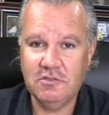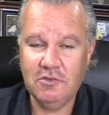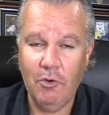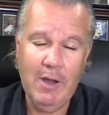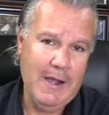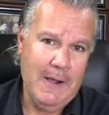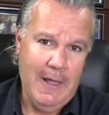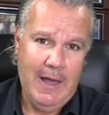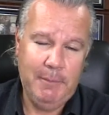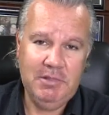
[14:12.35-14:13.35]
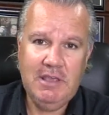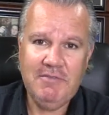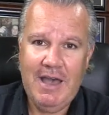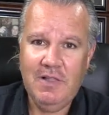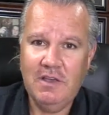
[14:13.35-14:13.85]
So I believe
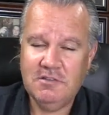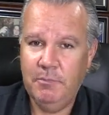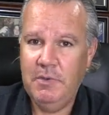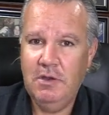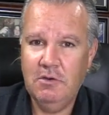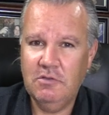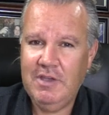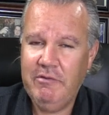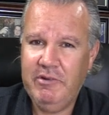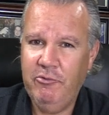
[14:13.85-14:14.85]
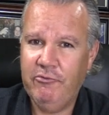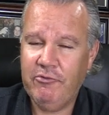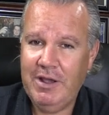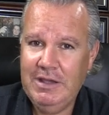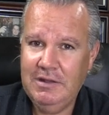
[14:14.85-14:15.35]
Alex appears every
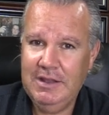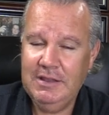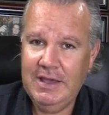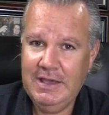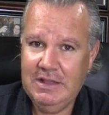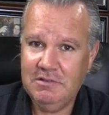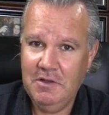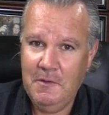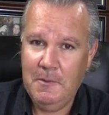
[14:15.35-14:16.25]
Friday night